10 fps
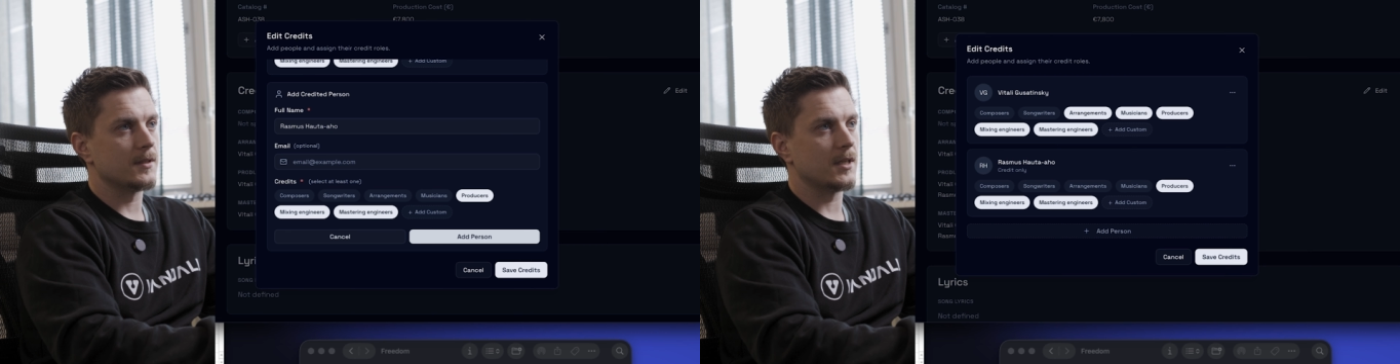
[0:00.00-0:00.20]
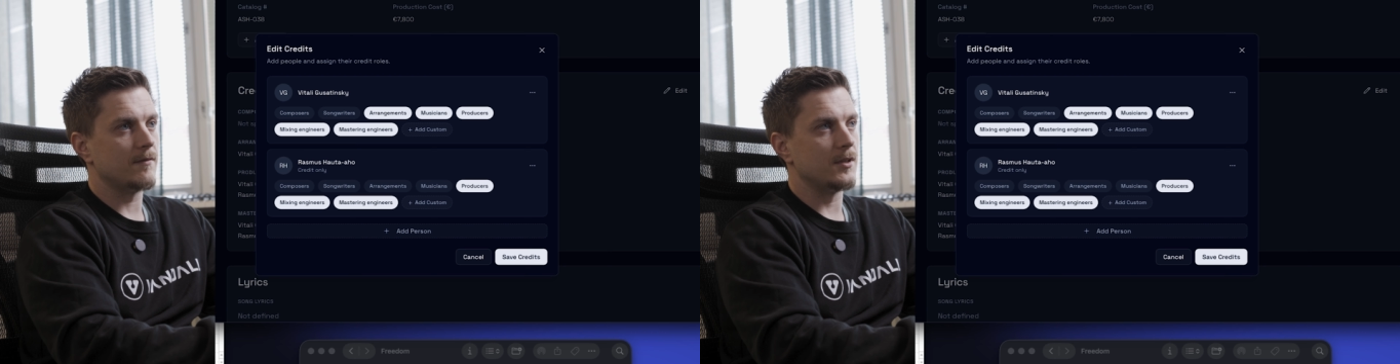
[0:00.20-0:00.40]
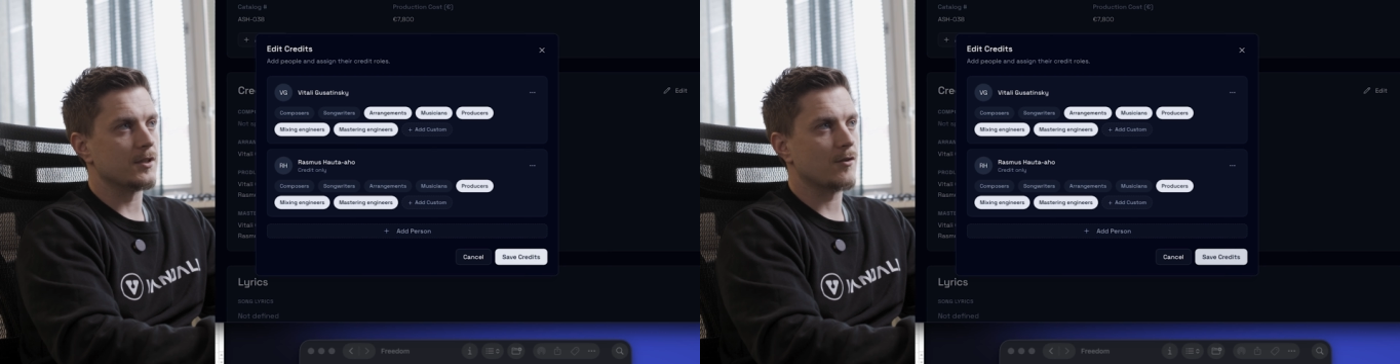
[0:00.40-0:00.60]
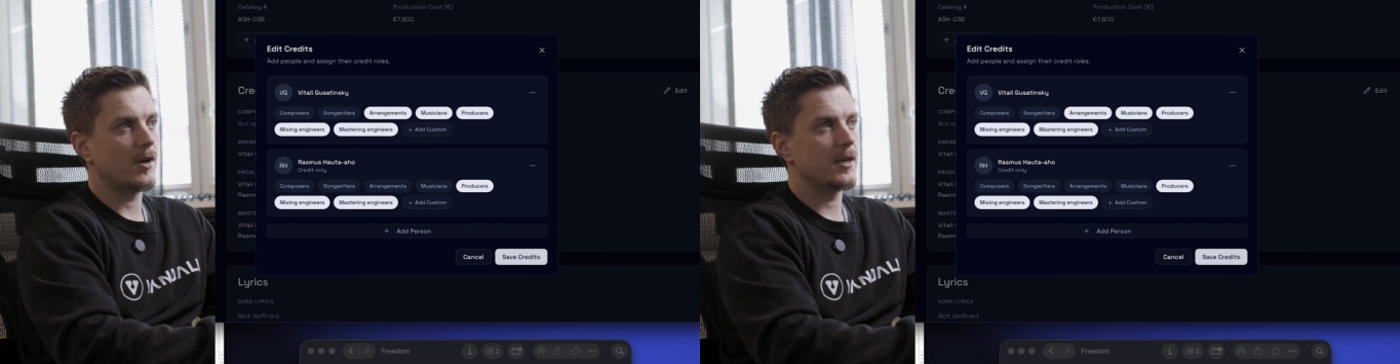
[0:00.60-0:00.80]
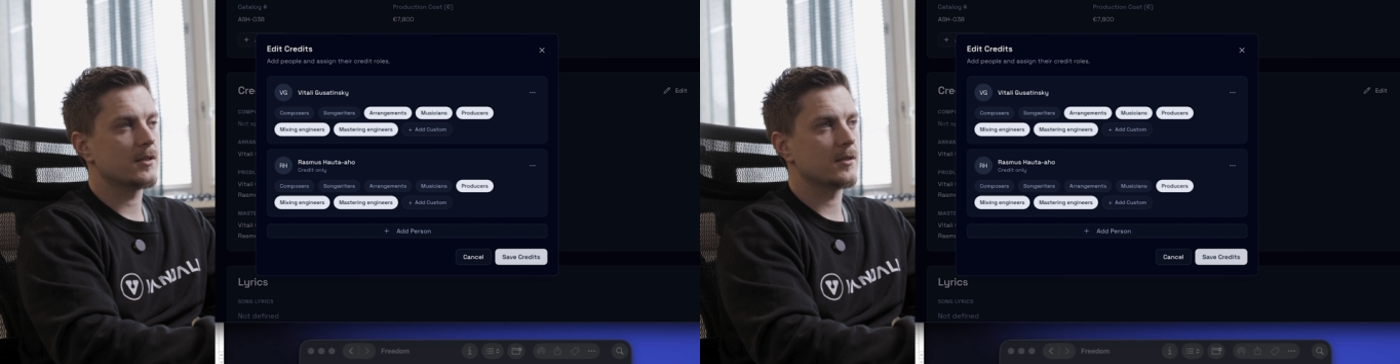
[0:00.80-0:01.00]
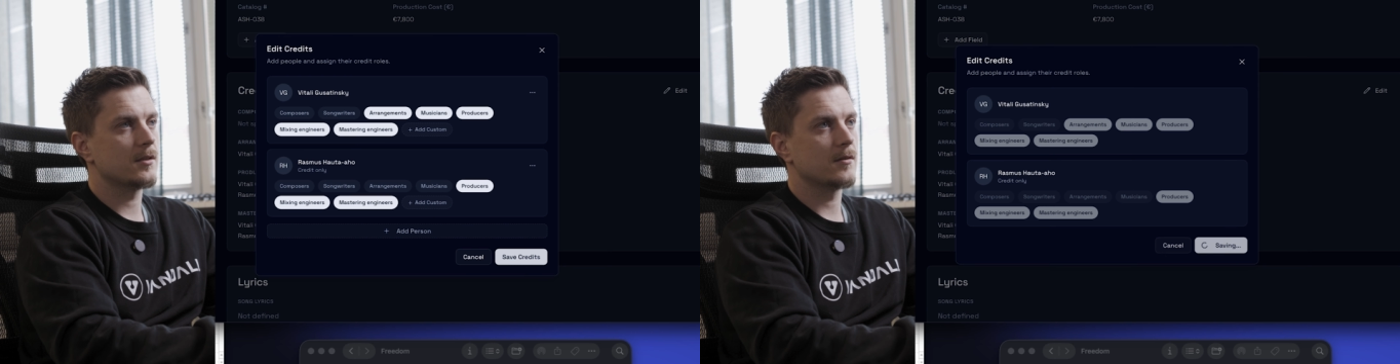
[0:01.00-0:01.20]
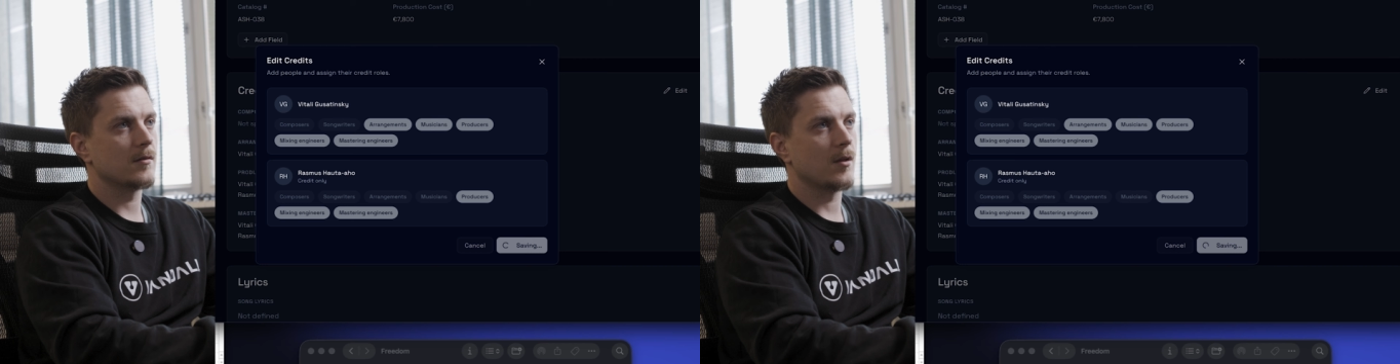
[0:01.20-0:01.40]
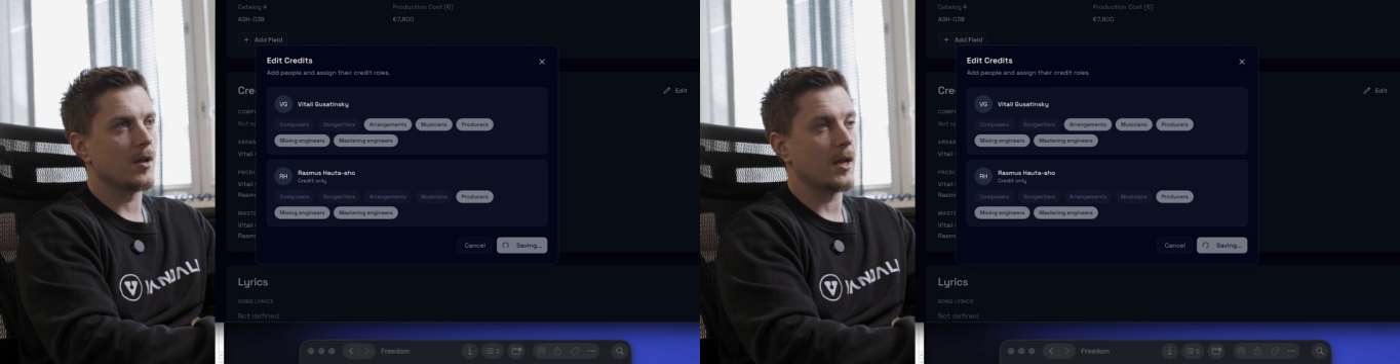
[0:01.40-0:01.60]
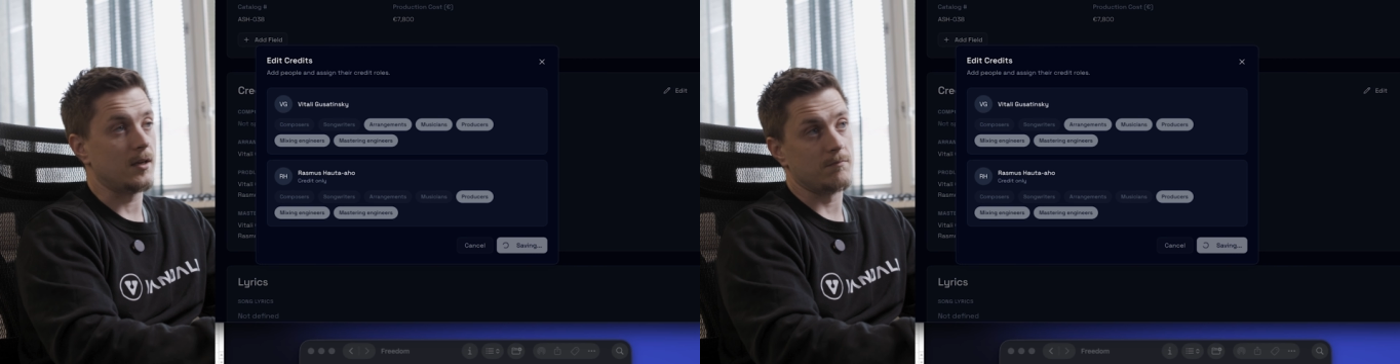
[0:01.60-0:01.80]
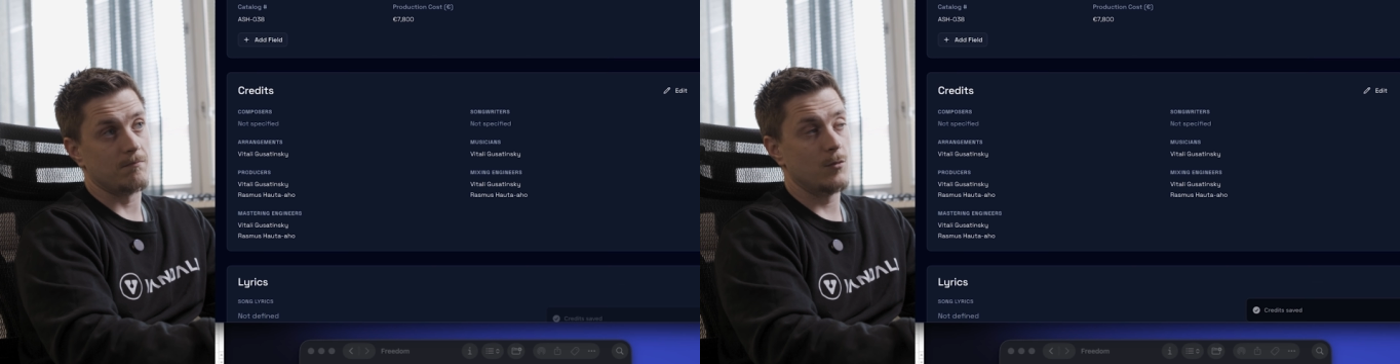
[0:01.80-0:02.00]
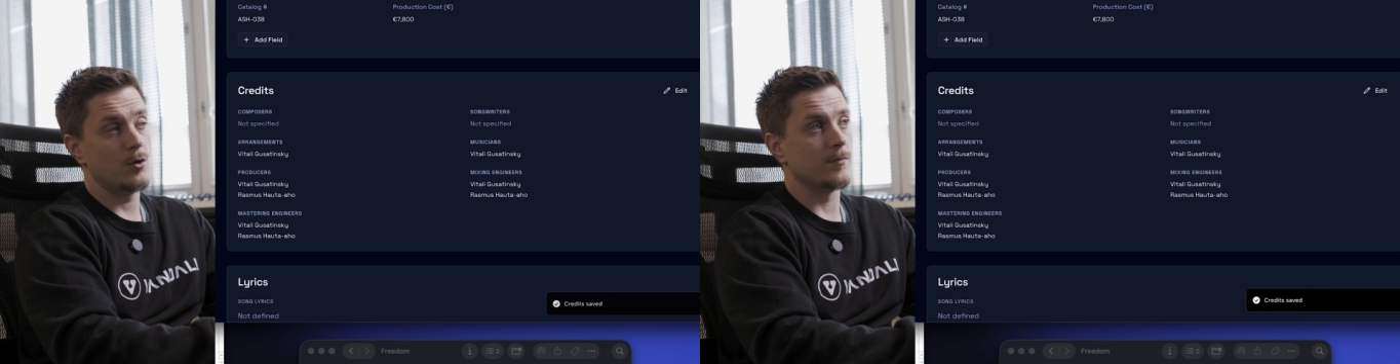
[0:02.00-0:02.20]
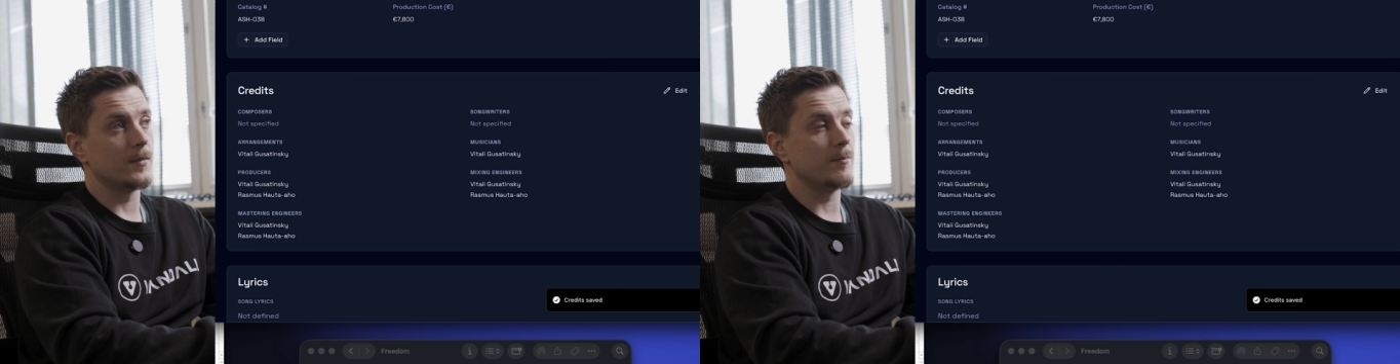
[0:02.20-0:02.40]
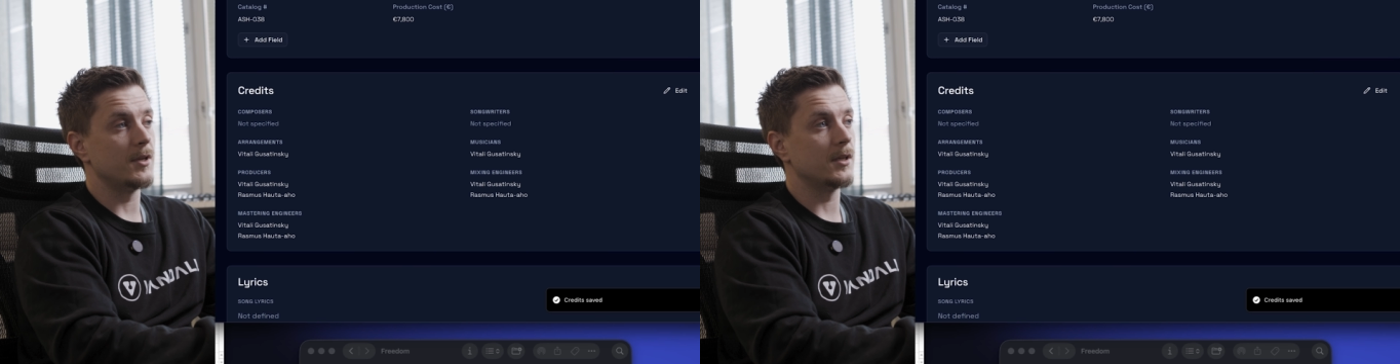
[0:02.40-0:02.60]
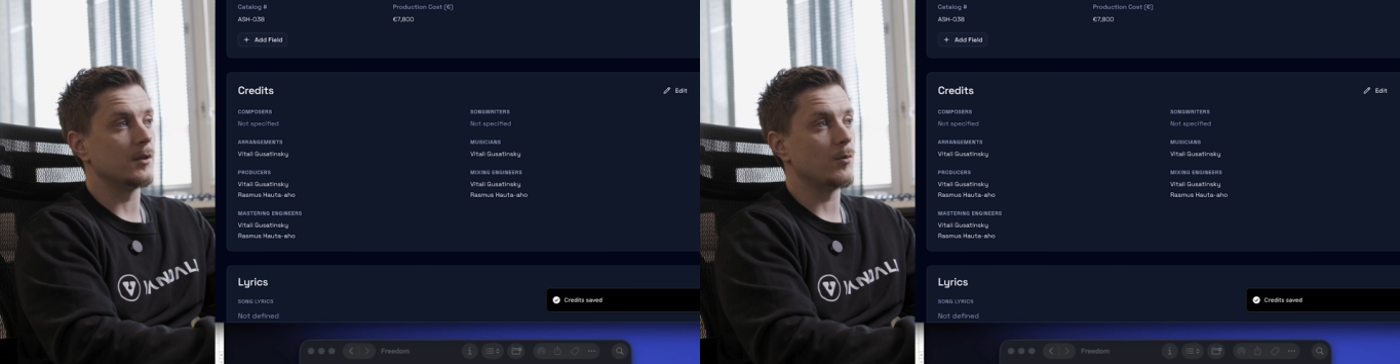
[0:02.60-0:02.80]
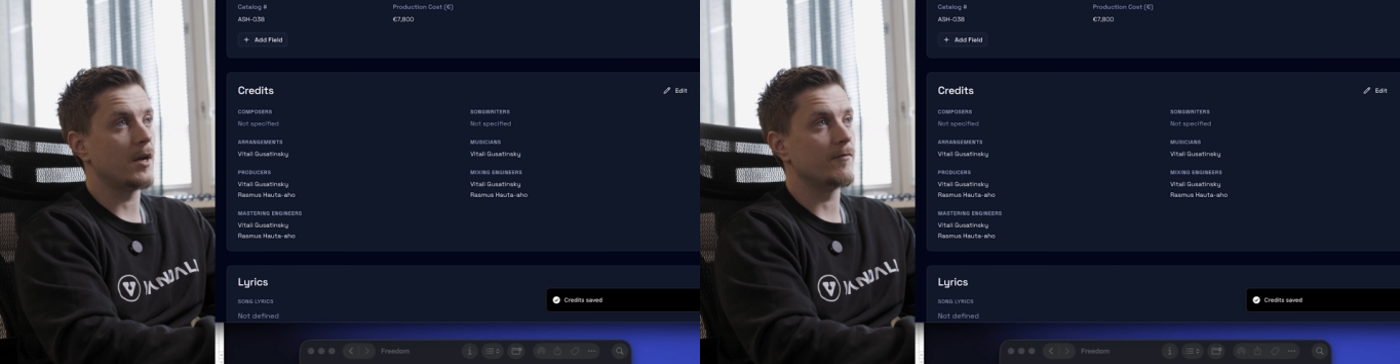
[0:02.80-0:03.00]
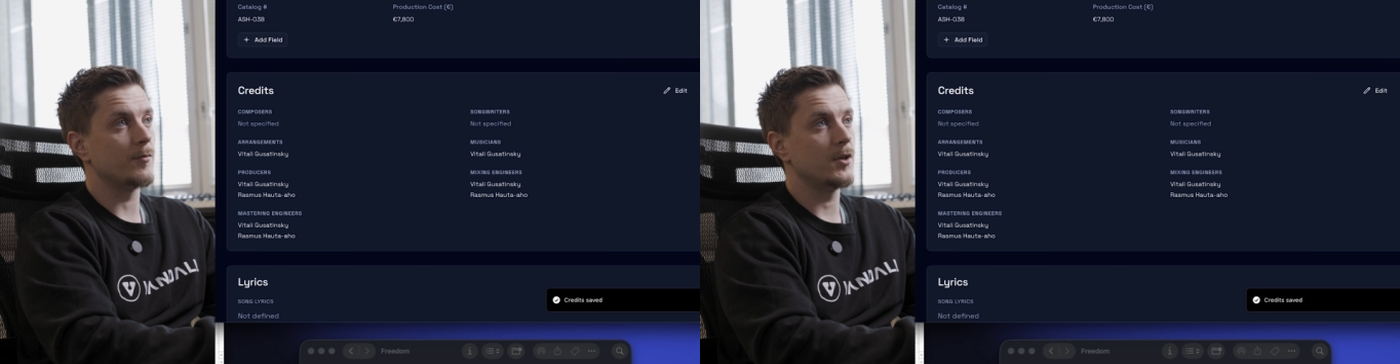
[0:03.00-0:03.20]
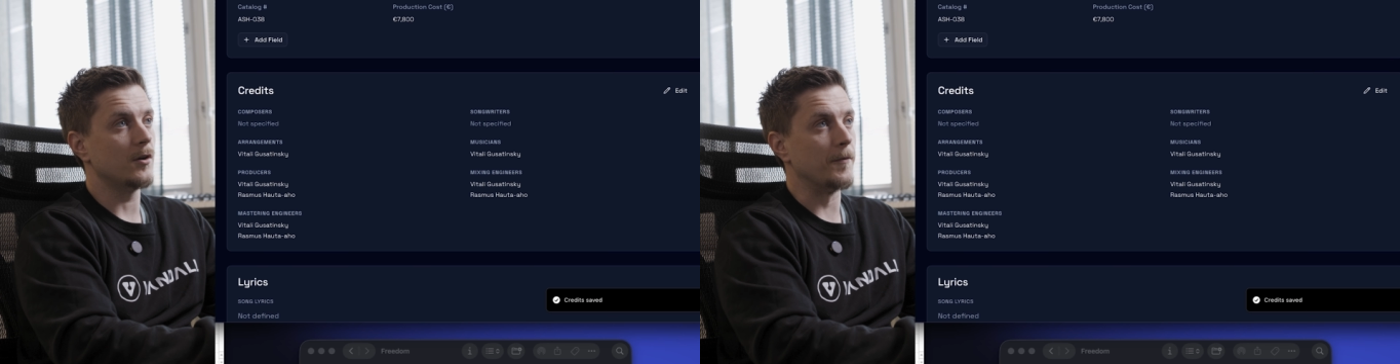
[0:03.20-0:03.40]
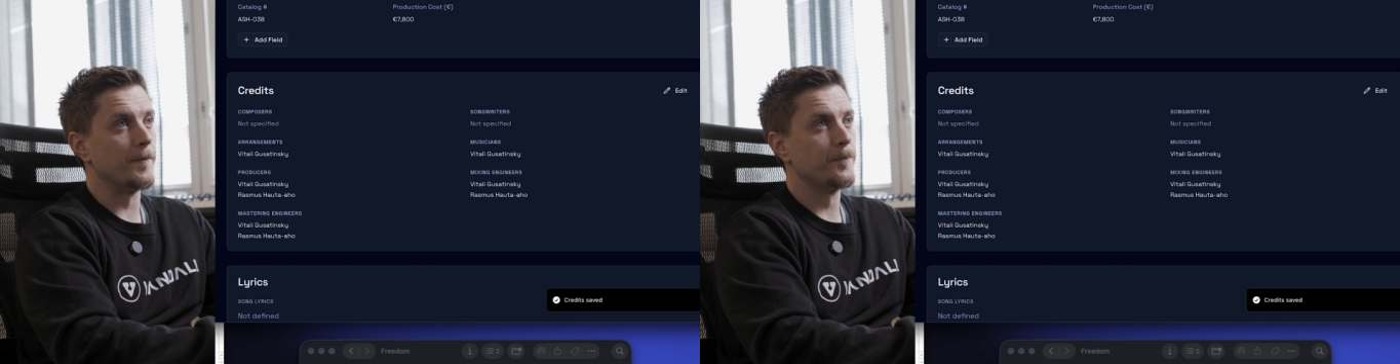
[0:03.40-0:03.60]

save these credits, and boom, immediately we have them here.